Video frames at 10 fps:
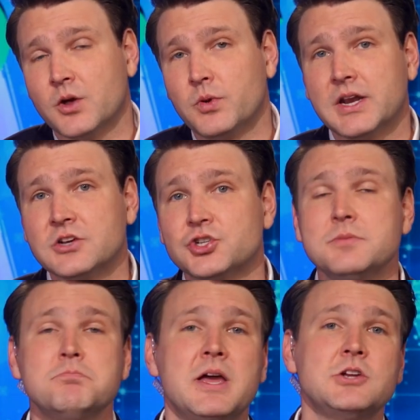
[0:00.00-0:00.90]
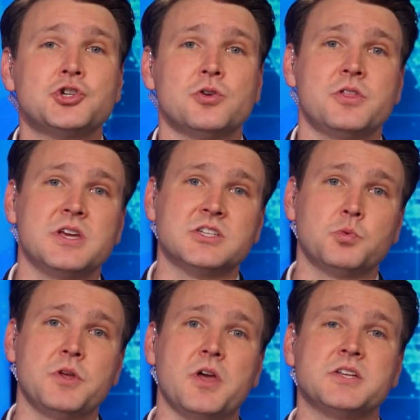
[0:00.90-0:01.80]
We can actually measure this
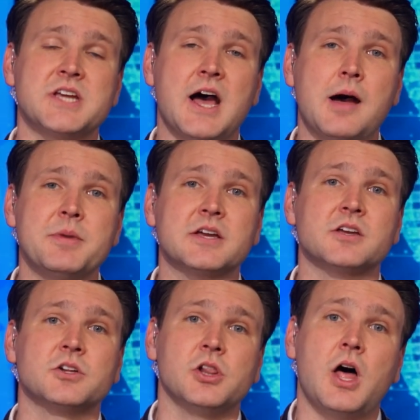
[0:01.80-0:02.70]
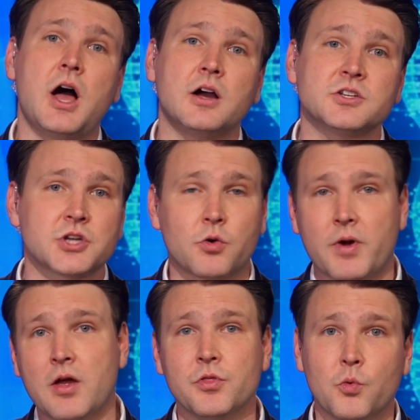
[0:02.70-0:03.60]
with atomic clocks
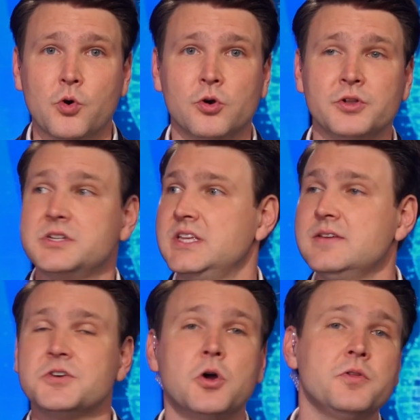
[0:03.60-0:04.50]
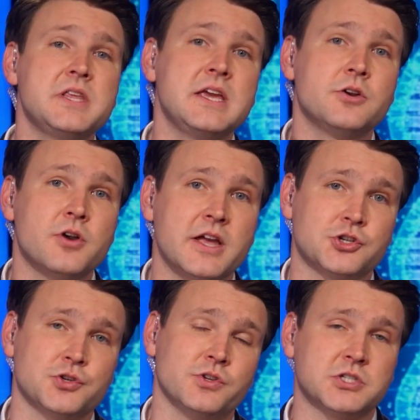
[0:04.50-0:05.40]
around the world and even on the
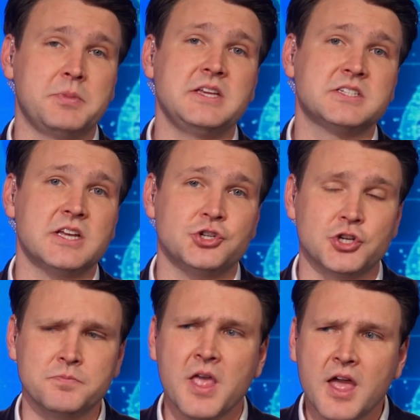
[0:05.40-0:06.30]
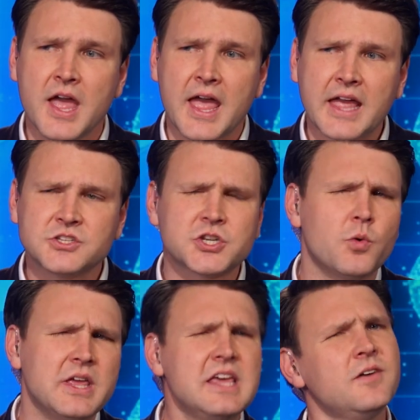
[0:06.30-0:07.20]
International Space Station. And
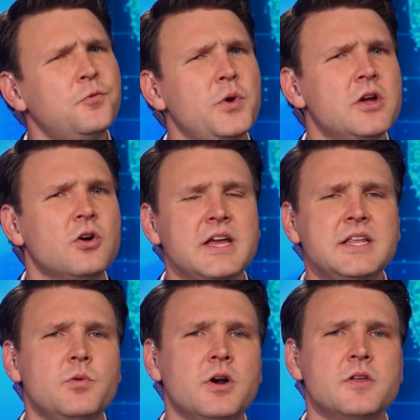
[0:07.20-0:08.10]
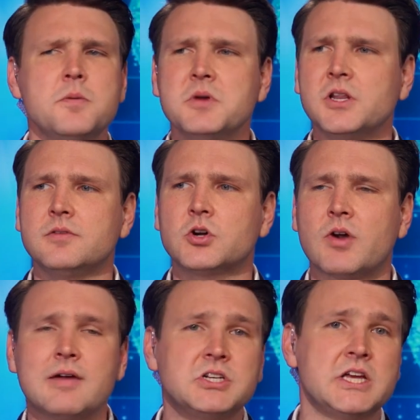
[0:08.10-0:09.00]
so if we are anywhere in the middle of a
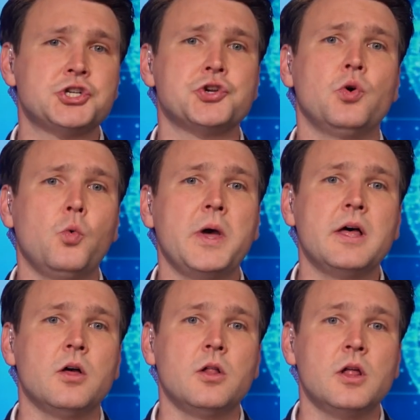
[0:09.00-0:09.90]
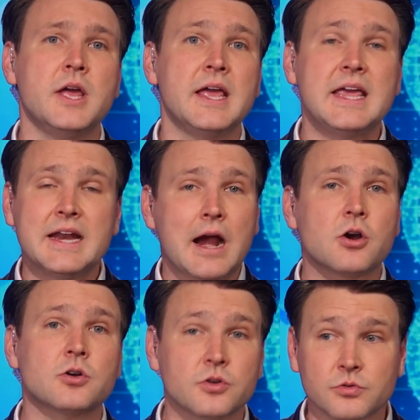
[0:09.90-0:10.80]
gravitational well in
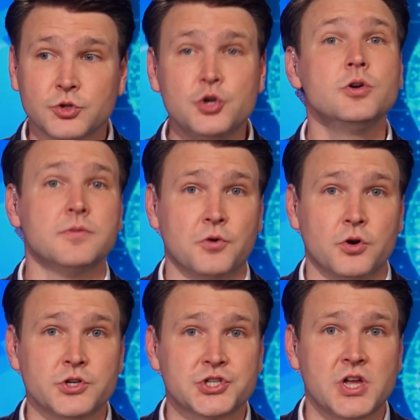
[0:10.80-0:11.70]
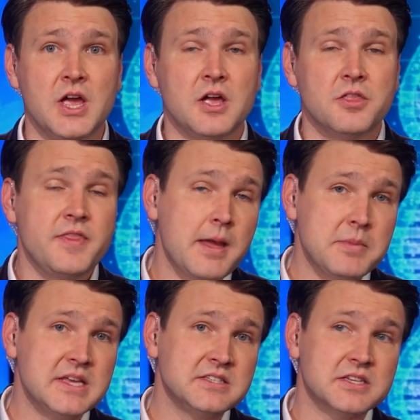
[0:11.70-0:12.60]
our universe, then that
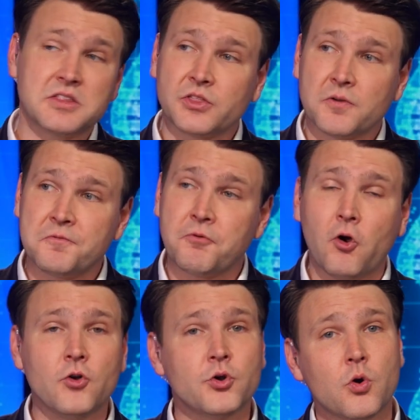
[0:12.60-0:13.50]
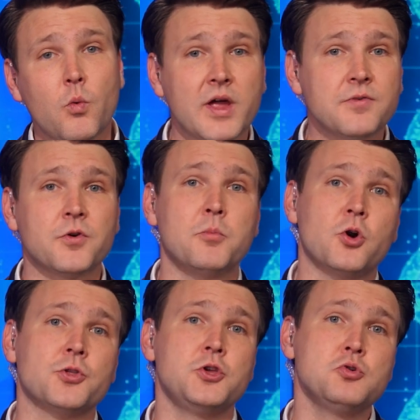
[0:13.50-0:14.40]
means that the farther away from
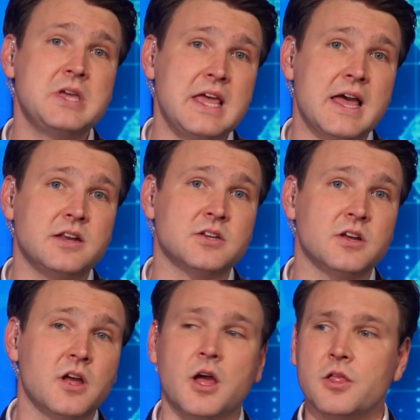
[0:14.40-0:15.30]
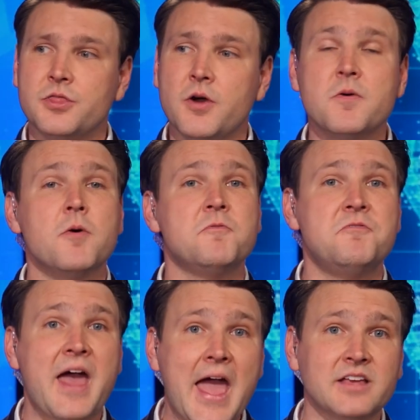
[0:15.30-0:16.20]
Earth you get, the
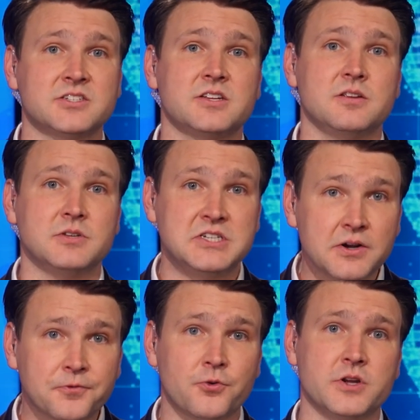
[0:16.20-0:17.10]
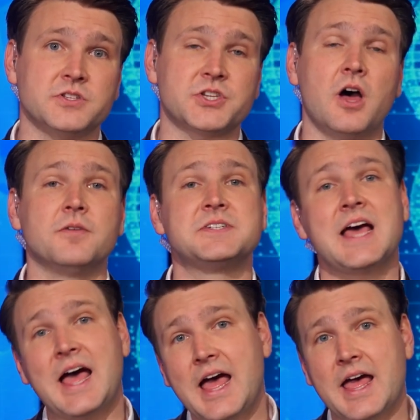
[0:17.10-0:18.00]
vast difference of
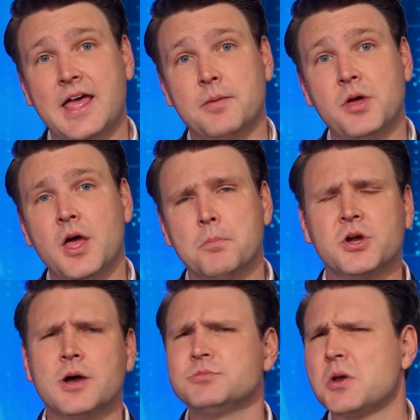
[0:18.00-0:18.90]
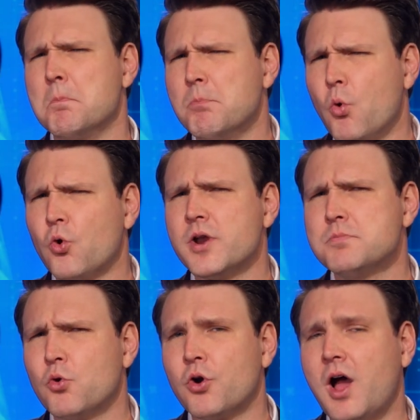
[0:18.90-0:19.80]
time becomes more
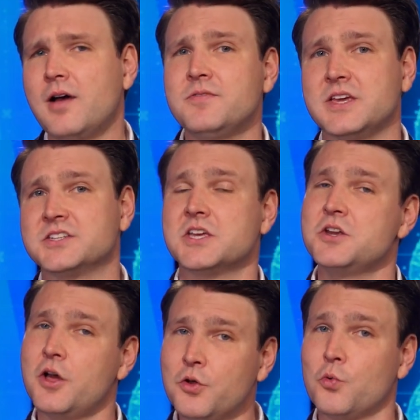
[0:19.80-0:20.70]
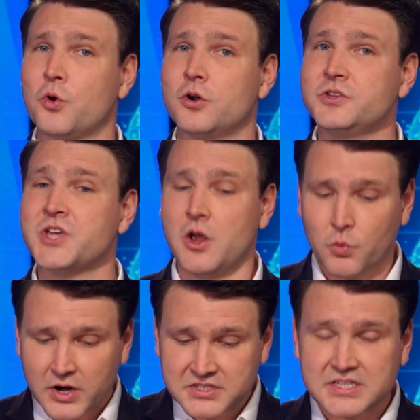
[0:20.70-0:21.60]
and more obvious. In other words,
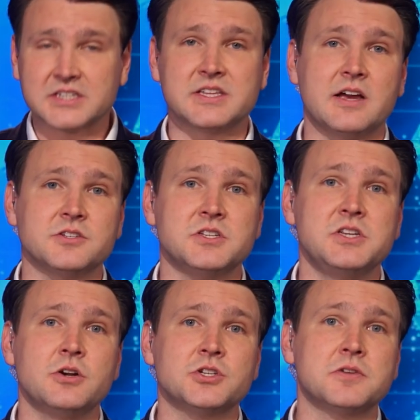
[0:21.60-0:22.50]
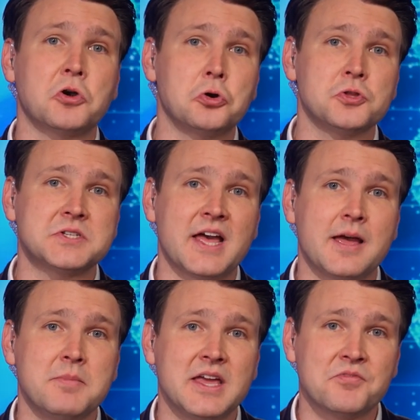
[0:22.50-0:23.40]
whereas 6,000 years of Earth
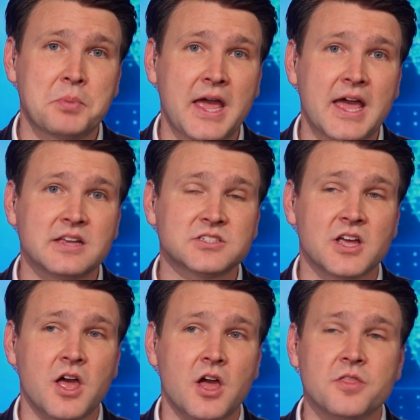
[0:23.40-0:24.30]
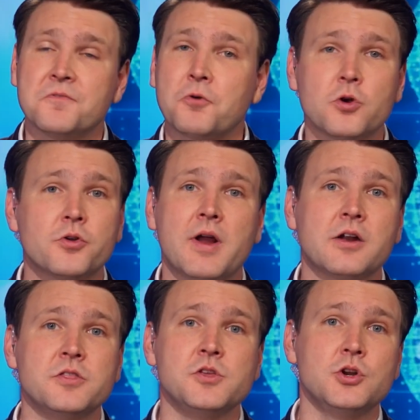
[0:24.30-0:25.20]
time may have passed, the farther
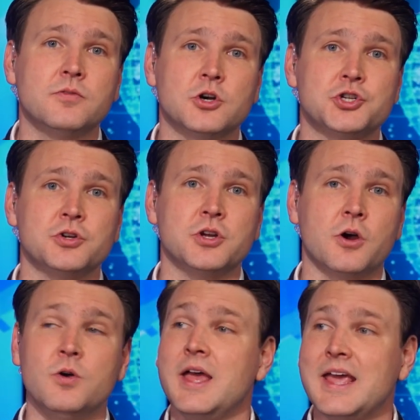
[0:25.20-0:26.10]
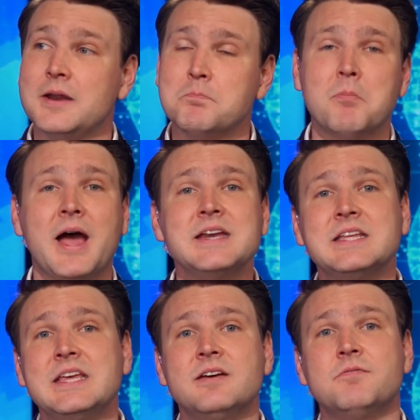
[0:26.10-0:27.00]
out in the universe you go, it
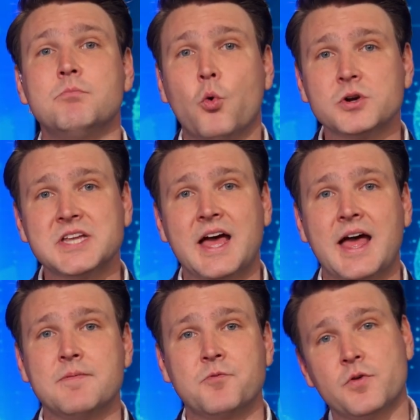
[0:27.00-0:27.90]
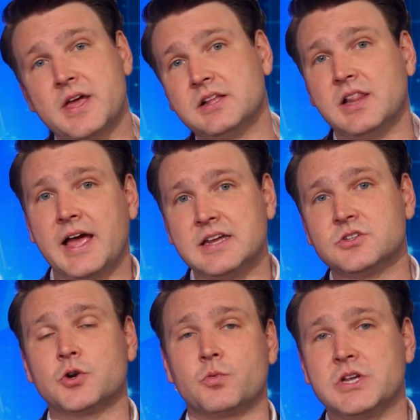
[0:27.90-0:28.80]
might give more time for that
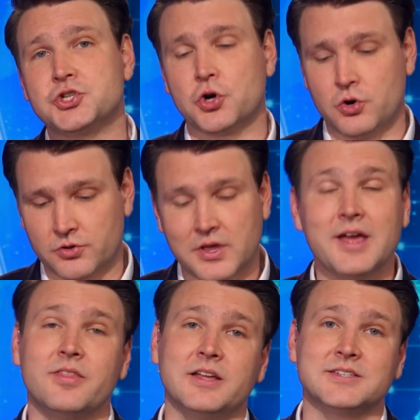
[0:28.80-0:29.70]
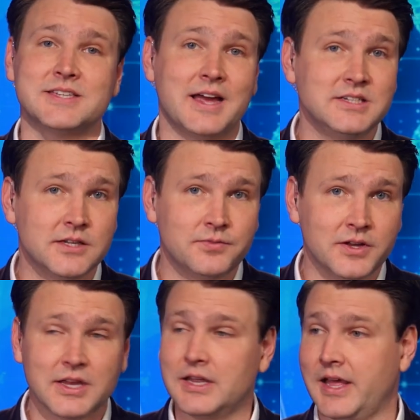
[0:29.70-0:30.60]
light to reach Earth. That's
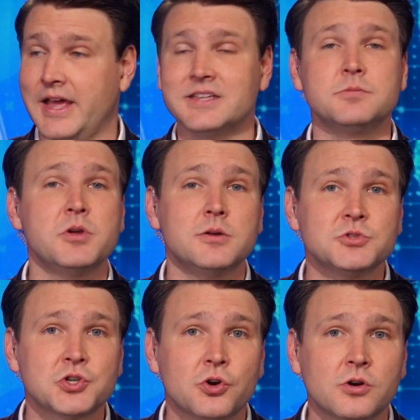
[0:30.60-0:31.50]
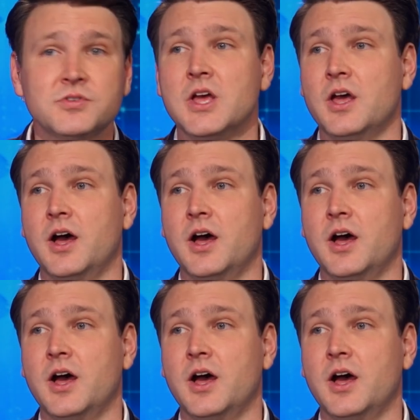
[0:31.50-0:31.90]
scientific. It has been observed.